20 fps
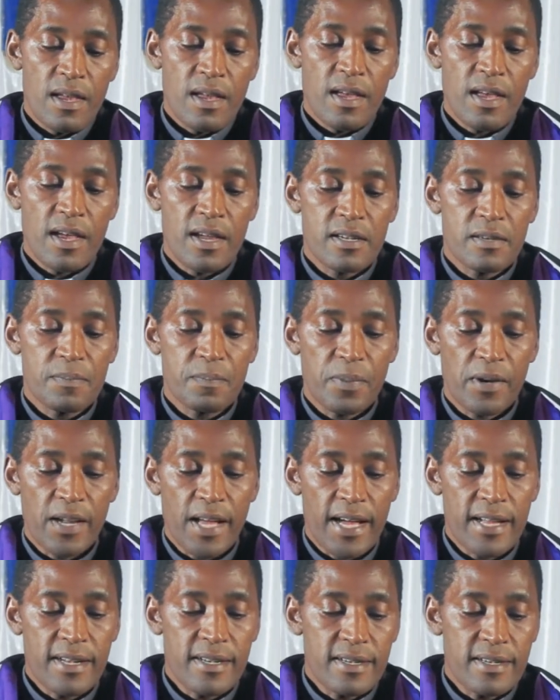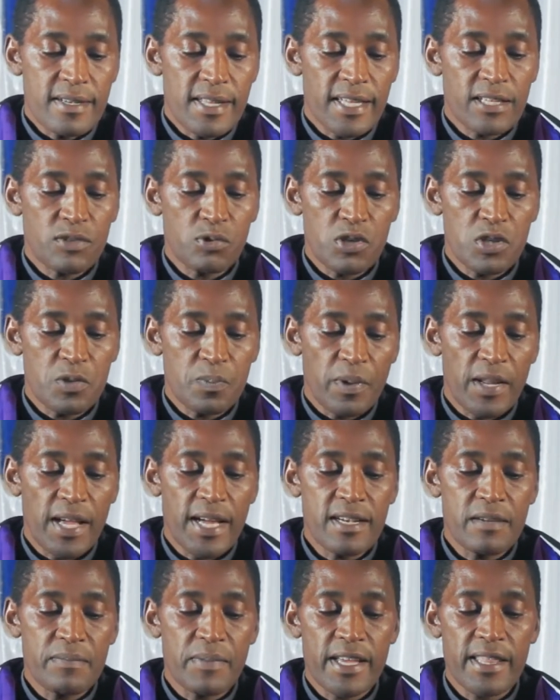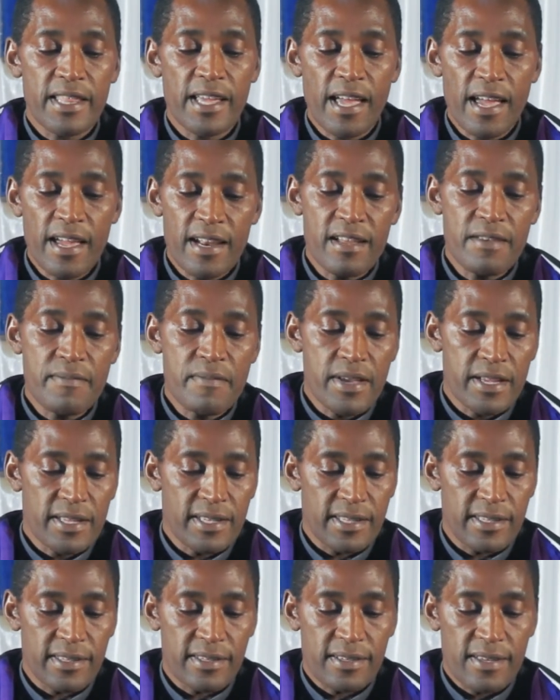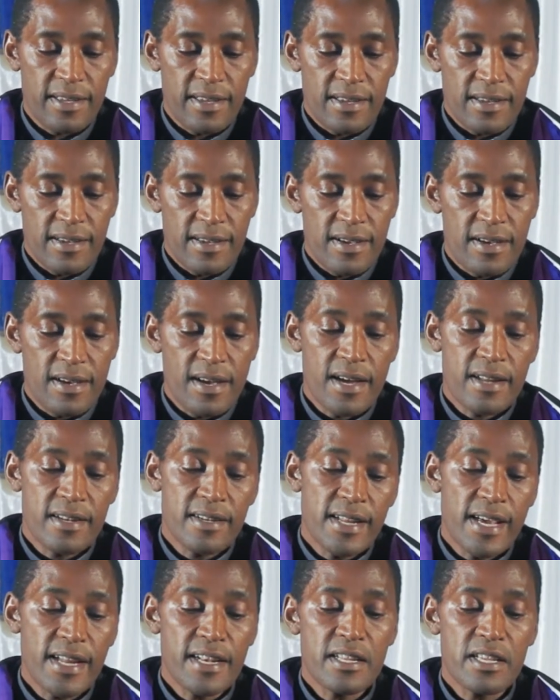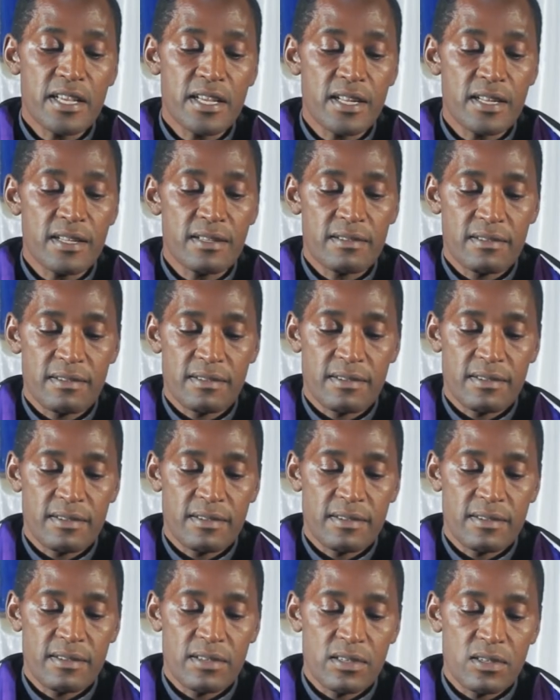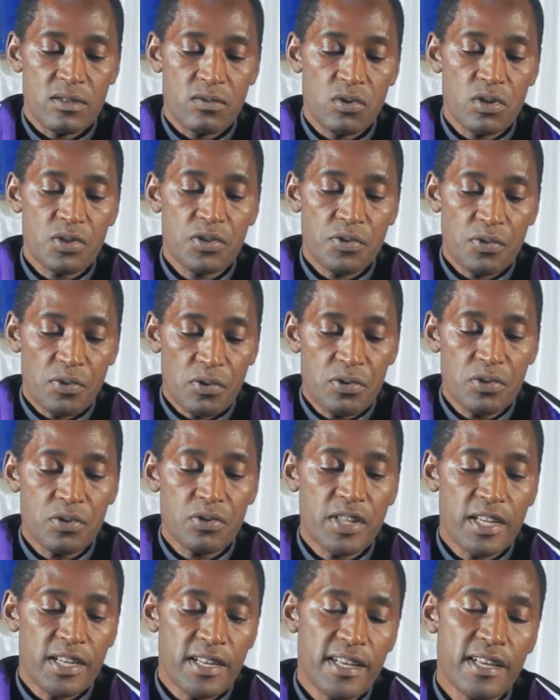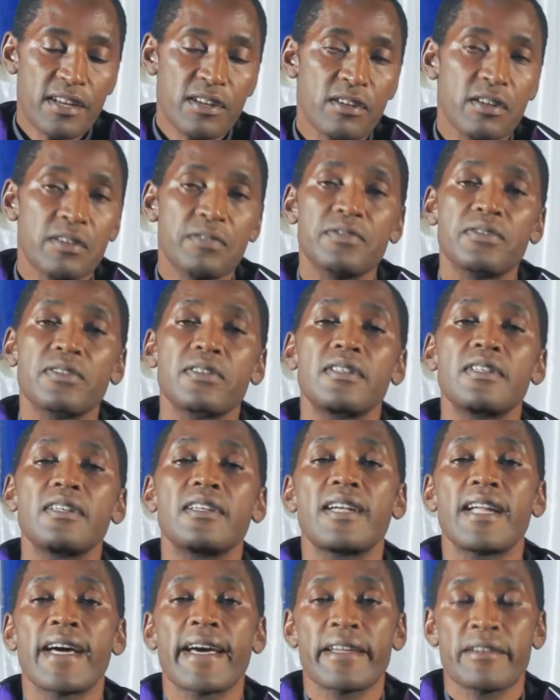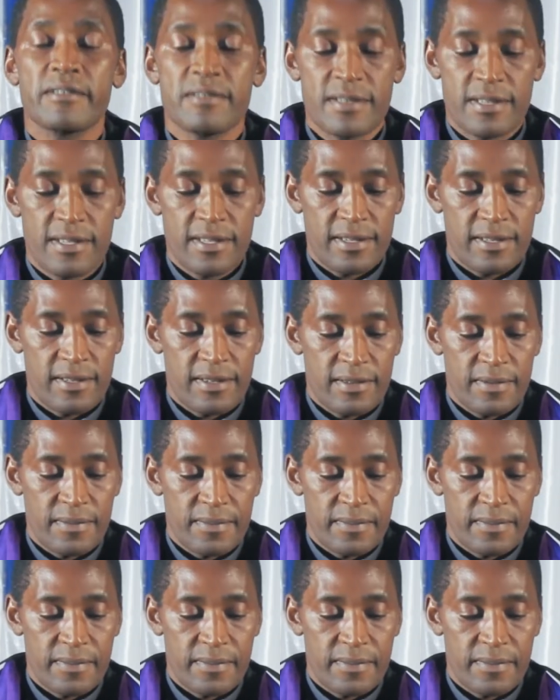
and plan that was planned by the enemies and Daniel was thrown to the den of lions.